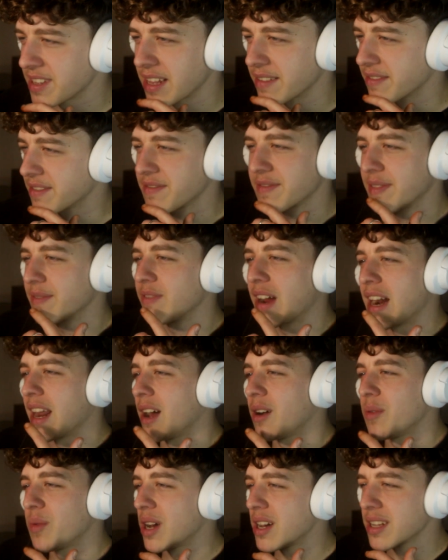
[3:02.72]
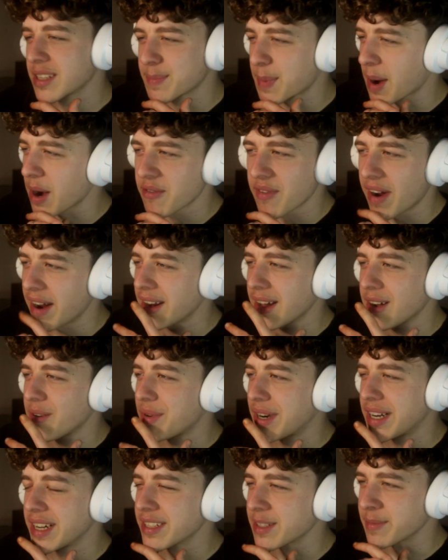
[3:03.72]
Just ran out of words, bro. Ran out of
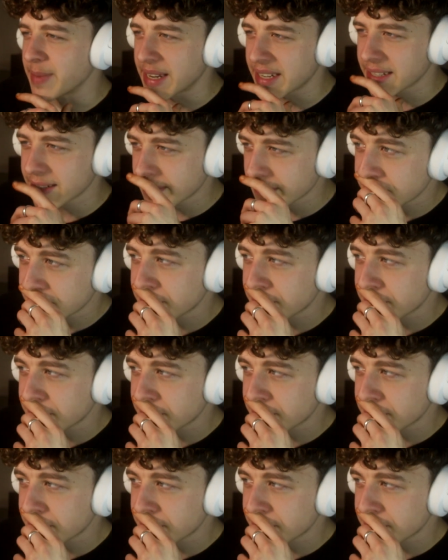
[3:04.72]
words, man.